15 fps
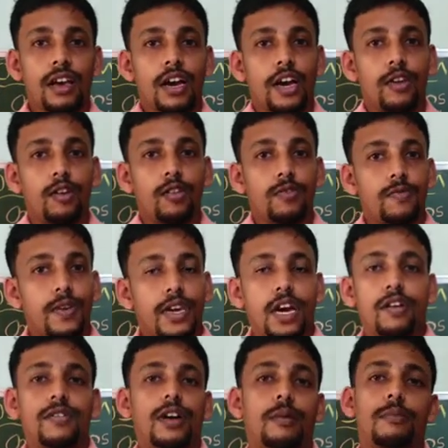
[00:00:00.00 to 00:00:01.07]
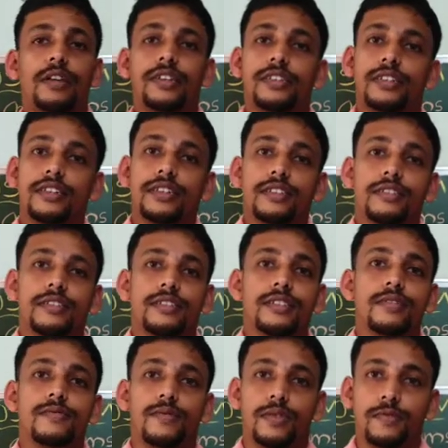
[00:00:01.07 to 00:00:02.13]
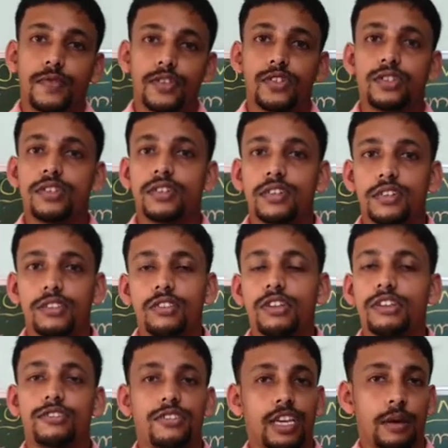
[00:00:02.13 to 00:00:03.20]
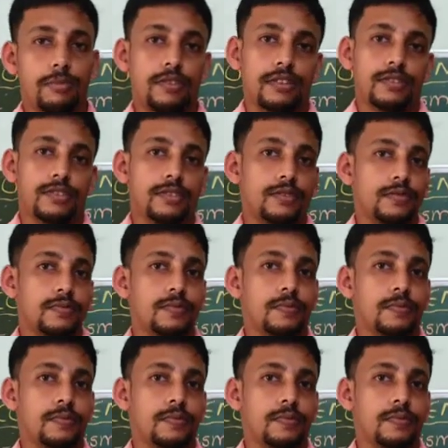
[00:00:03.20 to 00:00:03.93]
I know we have completed the first 3 chapters.